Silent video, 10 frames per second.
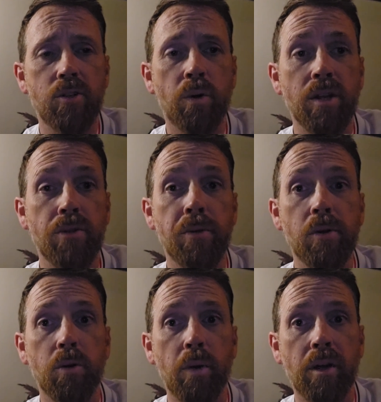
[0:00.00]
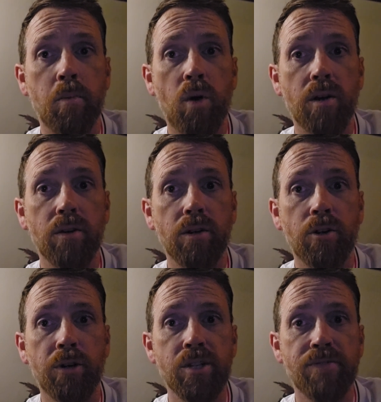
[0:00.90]
23-year-old Wycombe Wanderer
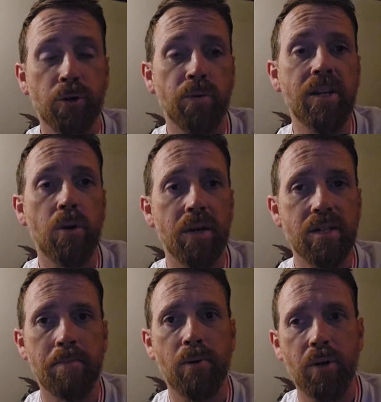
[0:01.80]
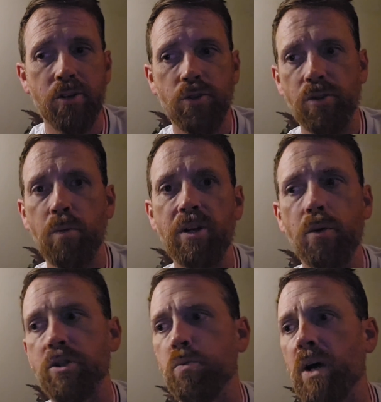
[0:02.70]
Chris Farino at some point during the
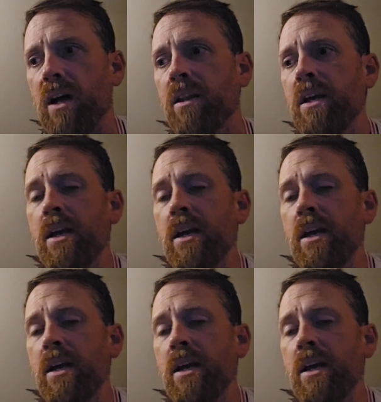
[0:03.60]
window as well.